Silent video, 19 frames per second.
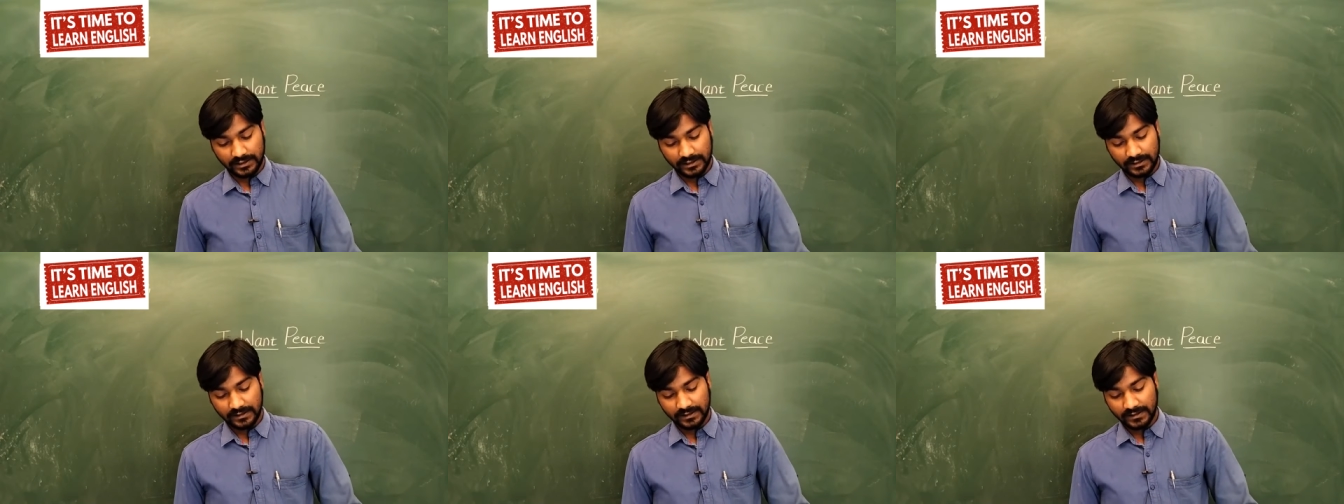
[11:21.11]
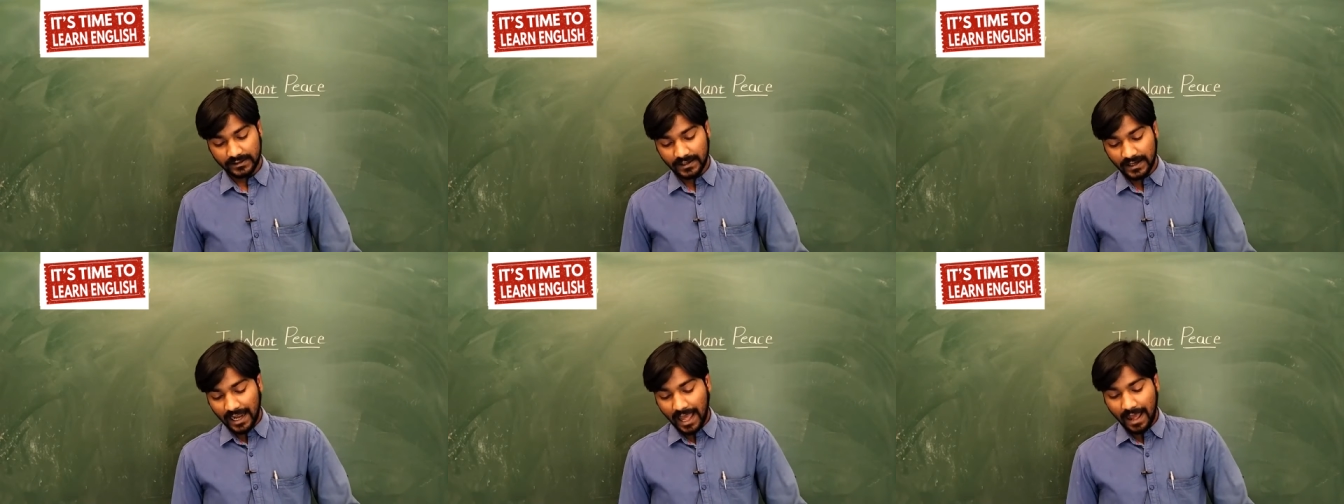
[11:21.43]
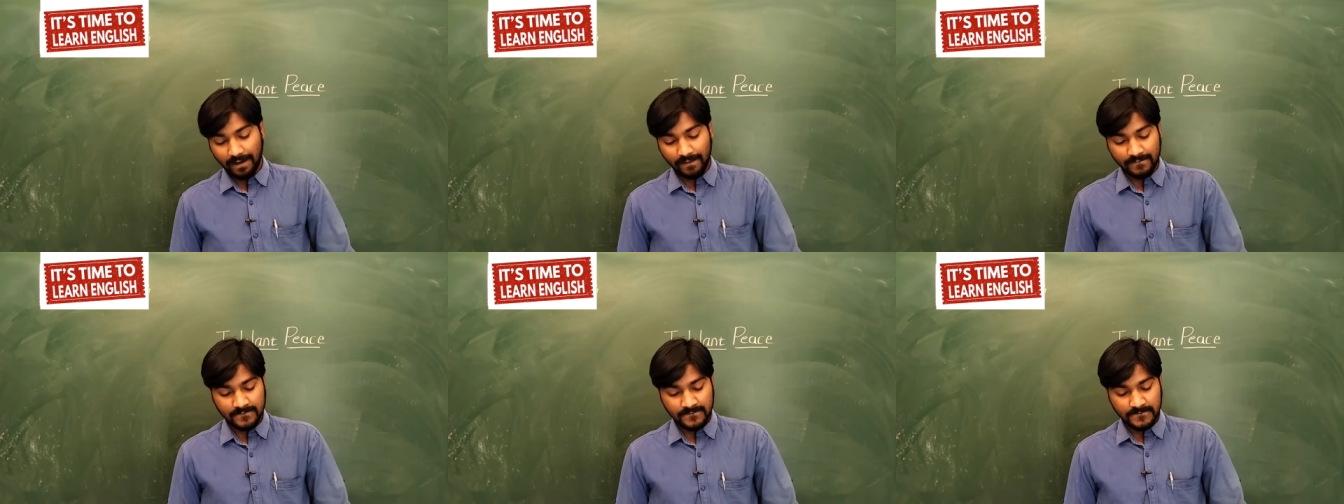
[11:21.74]
So
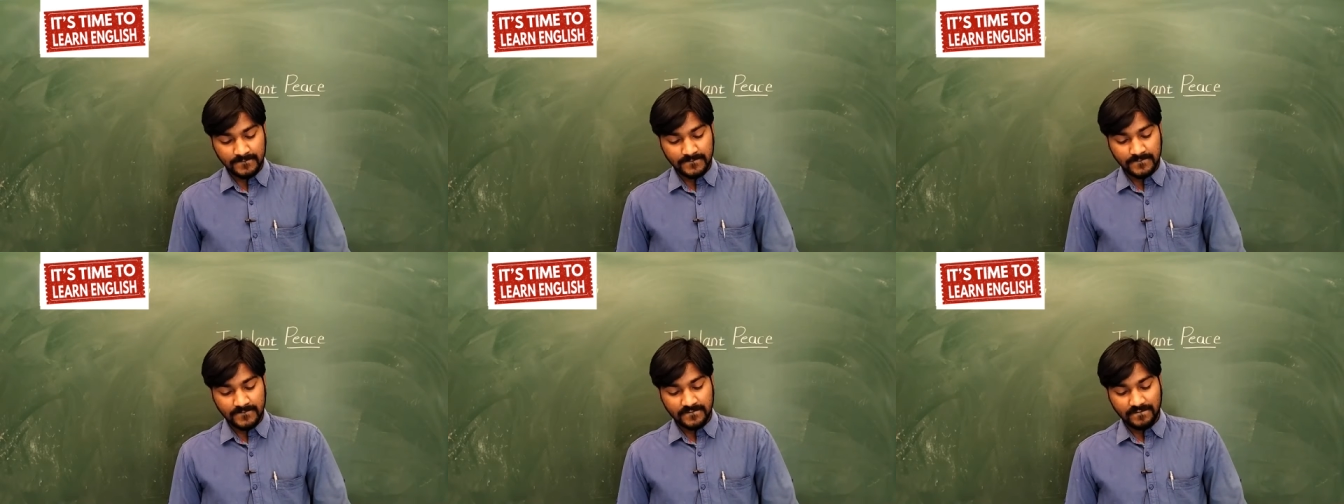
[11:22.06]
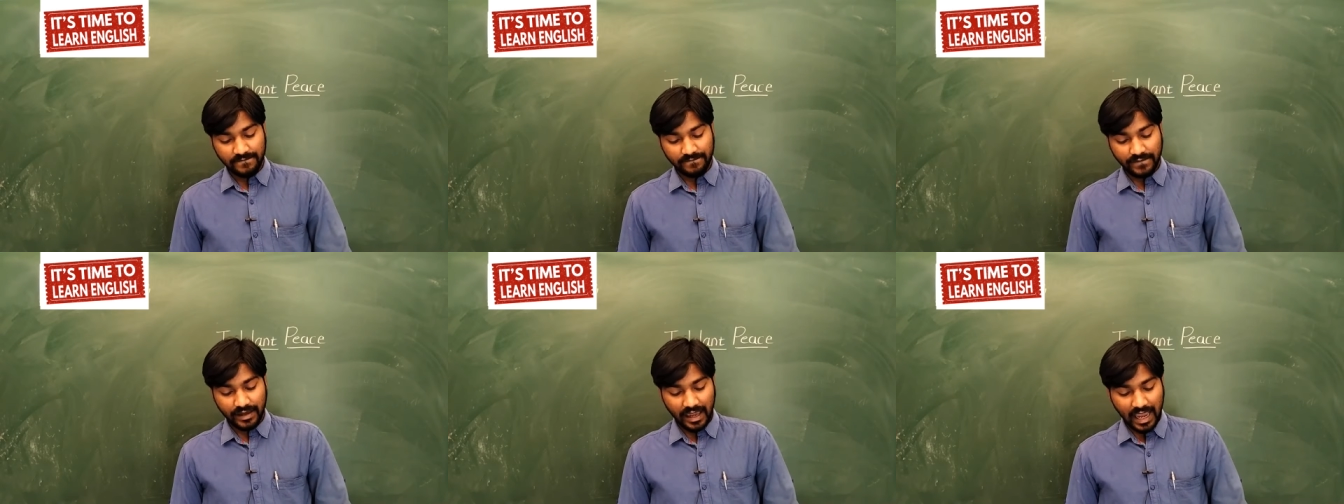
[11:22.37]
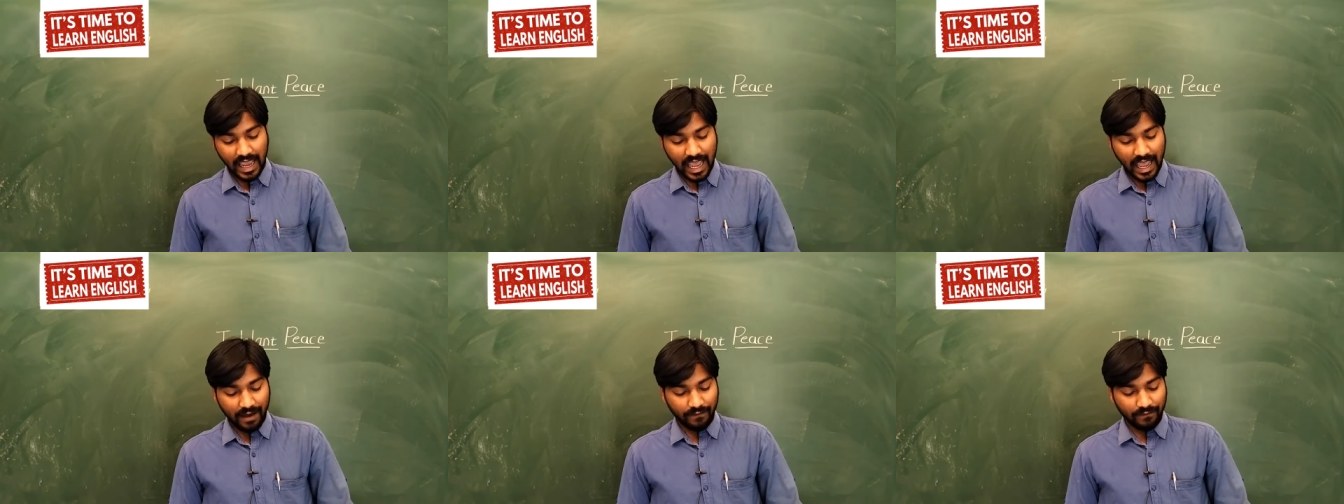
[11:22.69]
now we
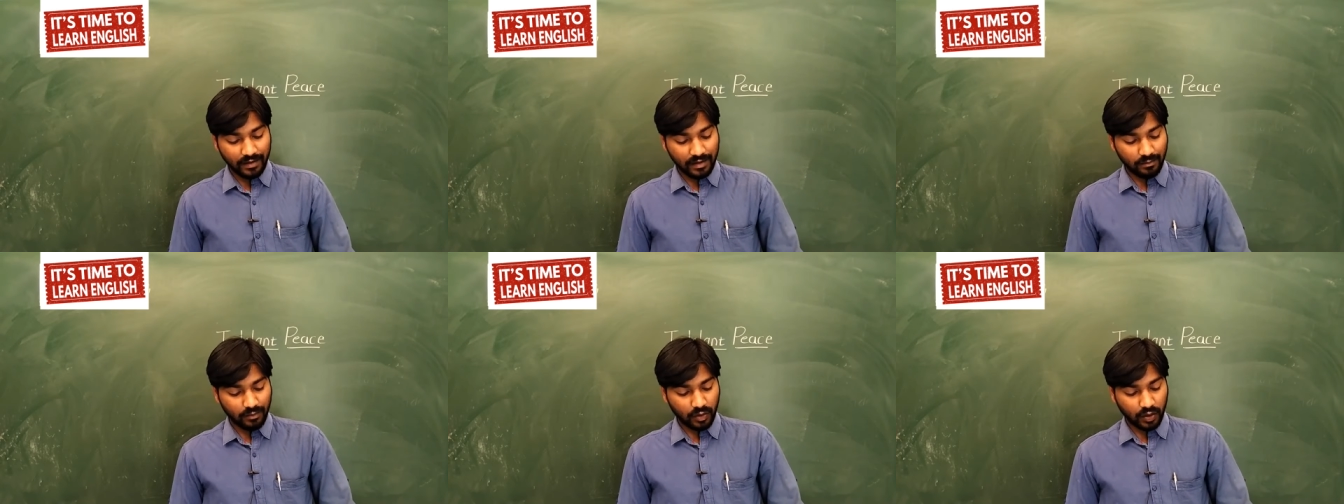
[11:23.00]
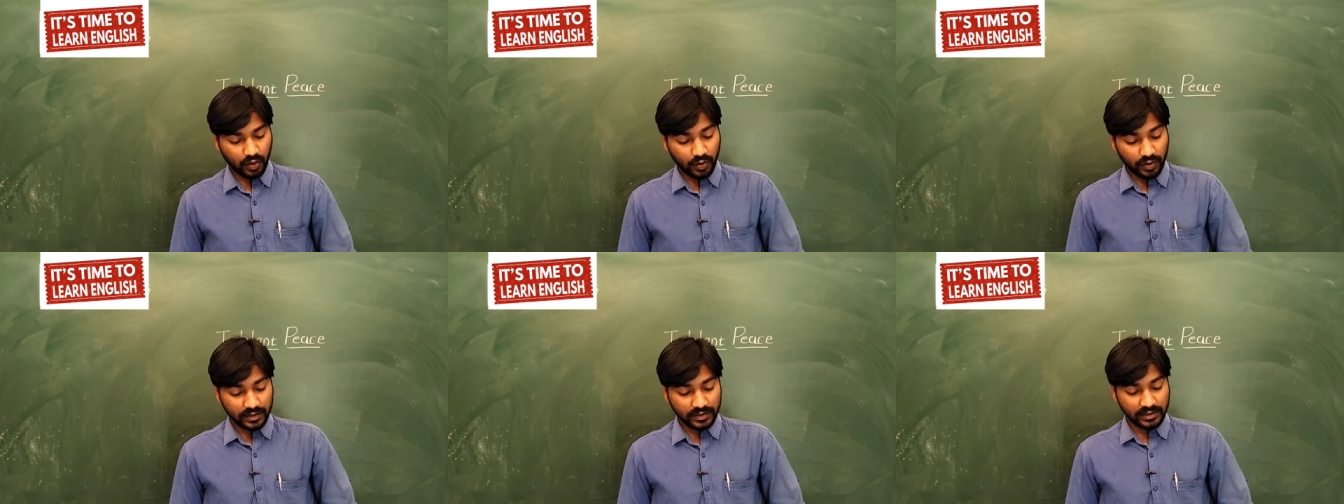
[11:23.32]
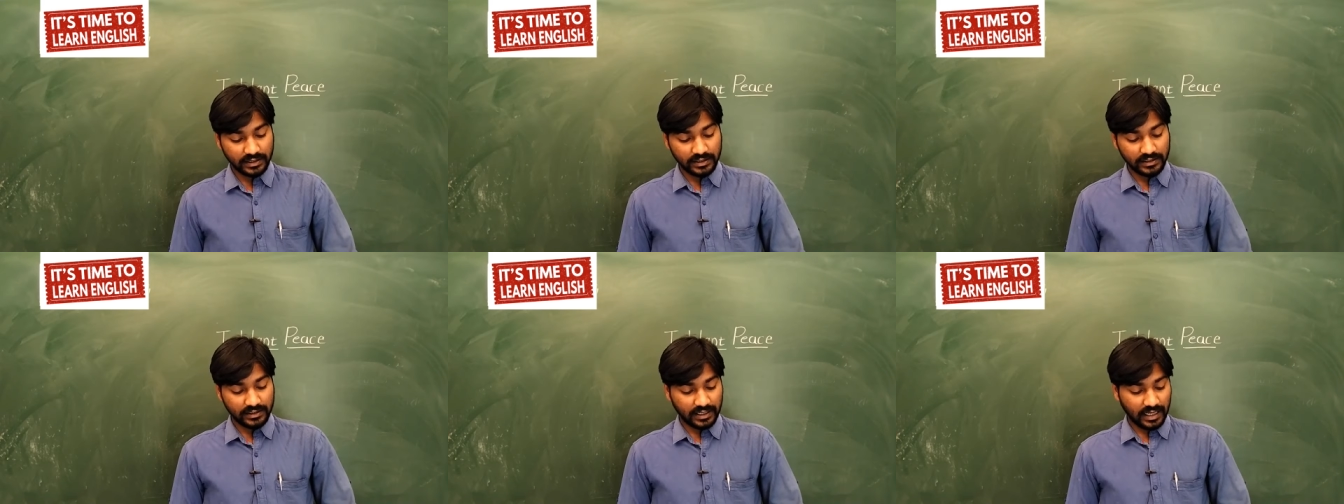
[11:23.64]
have one more
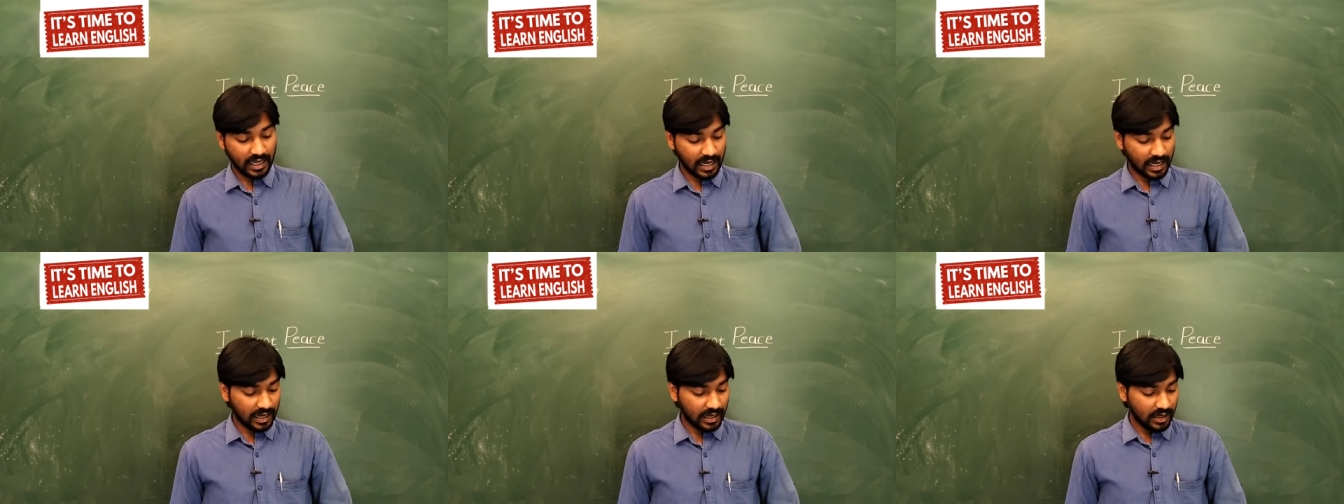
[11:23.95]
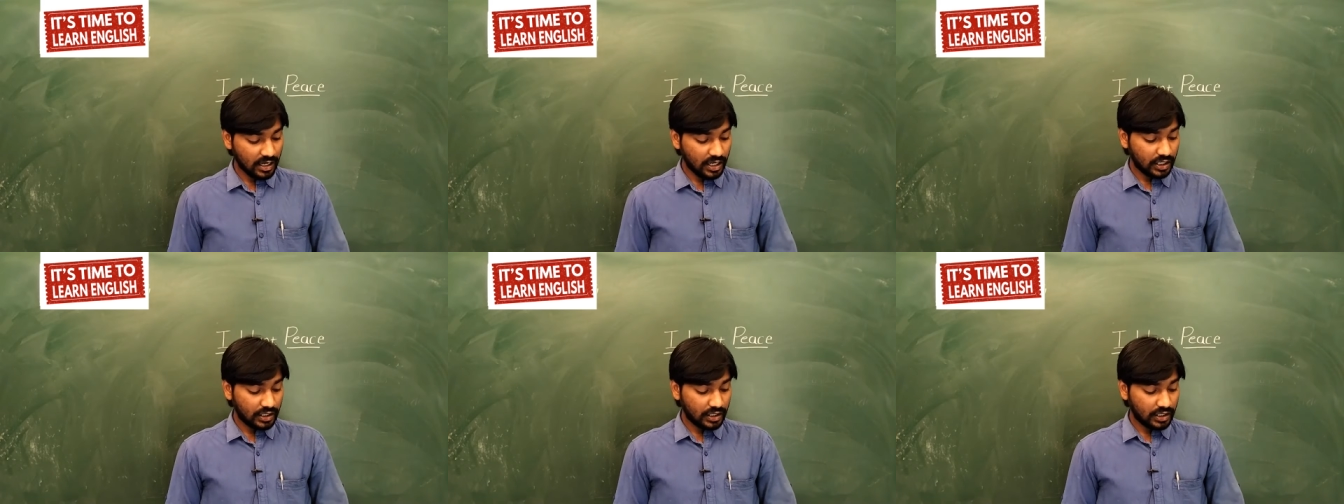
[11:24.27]
question here